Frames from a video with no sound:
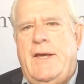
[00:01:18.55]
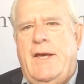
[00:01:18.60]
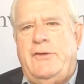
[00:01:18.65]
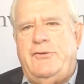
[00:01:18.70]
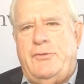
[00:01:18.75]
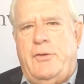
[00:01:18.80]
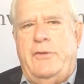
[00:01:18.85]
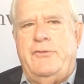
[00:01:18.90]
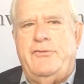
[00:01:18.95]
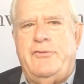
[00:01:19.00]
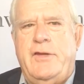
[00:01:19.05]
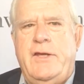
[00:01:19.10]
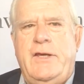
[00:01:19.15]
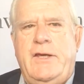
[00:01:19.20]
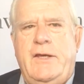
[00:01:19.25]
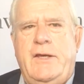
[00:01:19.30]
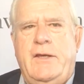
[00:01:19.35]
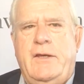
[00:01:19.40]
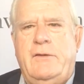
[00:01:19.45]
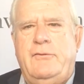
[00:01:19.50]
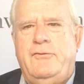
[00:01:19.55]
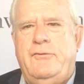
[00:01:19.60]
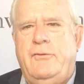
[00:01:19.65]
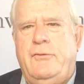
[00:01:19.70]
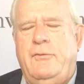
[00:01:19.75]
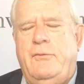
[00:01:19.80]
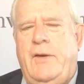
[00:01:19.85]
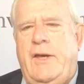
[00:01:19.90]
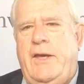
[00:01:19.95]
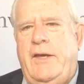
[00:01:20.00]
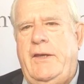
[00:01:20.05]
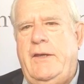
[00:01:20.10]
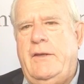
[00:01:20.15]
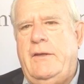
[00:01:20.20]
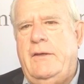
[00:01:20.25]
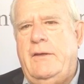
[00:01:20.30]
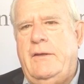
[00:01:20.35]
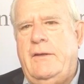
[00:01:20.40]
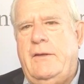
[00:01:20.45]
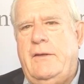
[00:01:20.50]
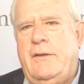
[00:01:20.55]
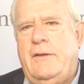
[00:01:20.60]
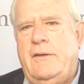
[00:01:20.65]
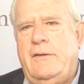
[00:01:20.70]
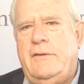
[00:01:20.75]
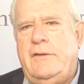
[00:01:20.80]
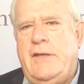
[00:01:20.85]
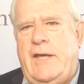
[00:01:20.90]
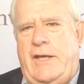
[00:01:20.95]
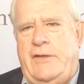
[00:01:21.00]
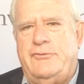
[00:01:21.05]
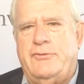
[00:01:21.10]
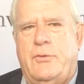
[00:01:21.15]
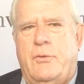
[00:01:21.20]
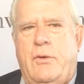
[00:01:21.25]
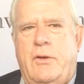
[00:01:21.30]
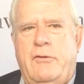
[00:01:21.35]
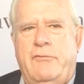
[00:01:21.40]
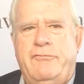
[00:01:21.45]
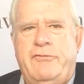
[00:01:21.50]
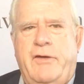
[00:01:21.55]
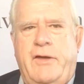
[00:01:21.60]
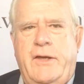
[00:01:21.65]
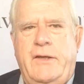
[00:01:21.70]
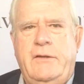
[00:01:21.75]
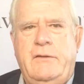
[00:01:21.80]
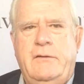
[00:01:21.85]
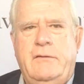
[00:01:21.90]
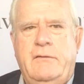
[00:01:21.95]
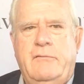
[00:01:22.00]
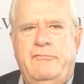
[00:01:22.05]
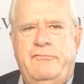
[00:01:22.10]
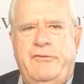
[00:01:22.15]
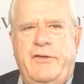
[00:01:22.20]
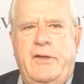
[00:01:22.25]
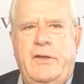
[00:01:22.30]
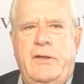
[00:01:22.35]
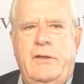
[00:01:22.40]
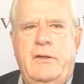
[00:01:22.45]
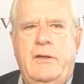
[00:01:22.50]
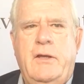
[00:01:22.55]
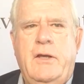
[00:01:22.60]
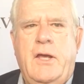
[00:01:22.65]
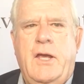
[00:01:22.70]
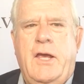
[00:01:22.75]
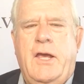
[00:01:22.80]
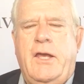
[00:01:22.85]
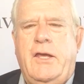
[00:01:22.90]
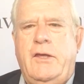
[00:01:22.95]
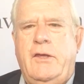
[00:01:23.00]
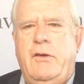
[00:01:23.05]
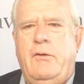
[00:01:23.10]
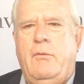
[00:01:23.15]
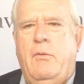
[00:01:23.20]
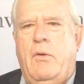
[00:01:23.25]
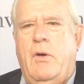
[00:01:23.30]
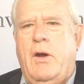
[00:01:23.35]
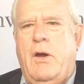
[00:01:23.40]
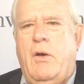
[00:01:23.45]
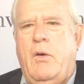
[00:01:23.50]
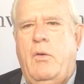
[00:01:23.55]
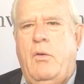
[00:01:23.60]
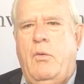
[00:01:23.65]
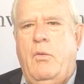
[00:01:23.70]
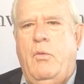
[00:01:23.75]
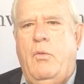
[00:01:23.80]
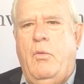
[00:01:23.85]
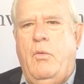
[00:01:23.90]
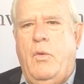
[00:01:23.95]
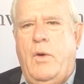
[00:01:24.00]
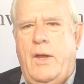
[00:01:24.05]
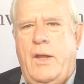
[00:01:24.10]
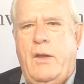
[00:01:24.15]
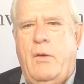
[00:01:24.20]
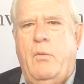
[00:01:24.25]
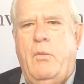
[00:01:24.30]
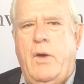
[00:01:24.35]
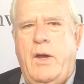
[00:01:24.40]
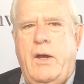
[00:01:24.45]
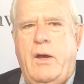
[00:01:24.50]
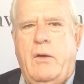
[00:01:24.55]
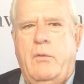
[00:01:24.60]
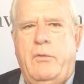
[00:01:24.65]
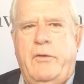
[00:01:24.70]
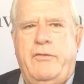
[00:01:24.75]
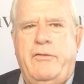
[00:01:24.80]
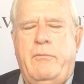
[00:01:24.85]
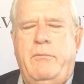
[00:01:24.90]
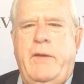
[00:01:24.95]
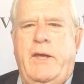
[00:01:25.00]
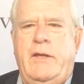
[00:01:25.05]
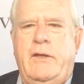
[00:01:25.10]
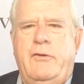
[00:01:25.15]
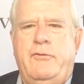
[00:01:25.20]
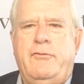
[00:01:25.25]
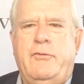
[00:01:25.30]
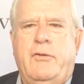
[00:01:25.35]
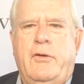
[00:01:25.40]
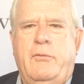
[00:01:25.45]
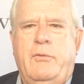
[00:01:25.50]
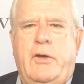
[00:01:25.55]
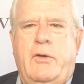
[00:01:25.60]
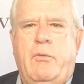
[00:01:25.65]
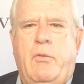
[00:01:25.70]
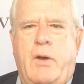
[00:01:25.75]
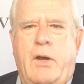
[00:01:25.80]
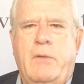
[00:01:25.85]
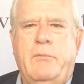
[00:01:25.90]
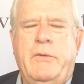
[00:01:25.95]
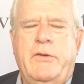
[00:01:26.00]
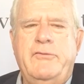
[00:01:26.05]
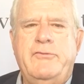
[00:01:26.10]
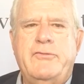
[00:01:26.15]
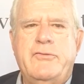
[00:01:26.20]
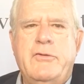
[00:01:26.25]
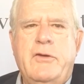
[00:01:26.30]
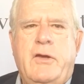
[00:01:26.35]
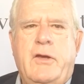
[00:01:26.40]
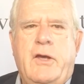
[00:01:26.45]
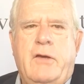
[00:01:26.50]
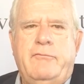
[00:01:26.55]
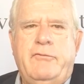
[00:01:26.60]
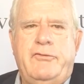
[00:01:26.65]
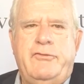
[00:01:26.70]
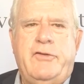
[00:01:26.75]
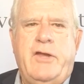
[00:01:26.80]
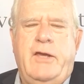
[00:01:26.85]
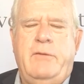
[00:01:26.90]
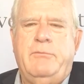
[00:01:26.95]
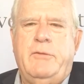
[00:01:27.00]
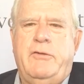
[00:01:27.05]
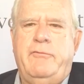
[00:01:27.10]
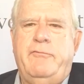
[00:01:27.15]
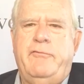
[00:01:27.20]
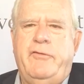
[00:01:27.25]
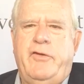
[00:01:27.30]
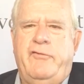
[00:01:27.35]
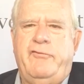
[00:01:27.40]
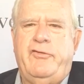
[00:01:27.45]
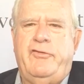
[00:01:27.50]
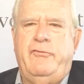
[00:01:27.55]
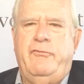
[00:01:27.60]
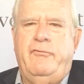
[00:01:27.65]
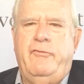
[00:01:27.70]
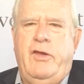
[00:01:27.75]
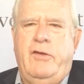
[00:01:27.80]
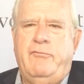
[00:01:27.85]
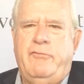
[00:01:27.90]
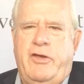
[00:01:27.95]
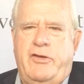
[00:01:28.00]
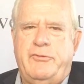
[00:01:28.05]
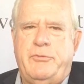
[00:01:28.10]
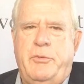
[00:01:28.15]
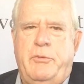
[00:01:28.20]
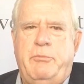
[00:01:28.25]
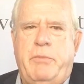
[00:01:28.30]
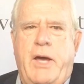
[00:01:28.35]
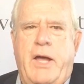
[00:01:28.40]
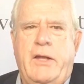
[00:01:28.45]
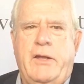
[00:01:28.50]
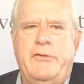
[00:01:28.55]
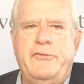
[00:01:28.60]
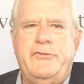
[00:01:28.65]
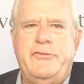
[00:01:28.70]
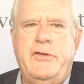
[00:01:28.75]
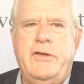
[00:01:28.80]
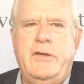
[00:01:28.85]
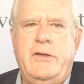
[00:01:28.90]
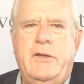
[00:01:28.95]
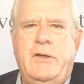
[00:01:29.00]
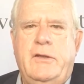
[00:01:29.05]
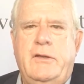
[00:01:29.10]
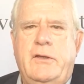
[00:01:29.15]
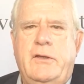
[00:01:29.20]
trustee to a tax-qualified fund, you are well aware what the mandatory requirements the Statement of Investment Policy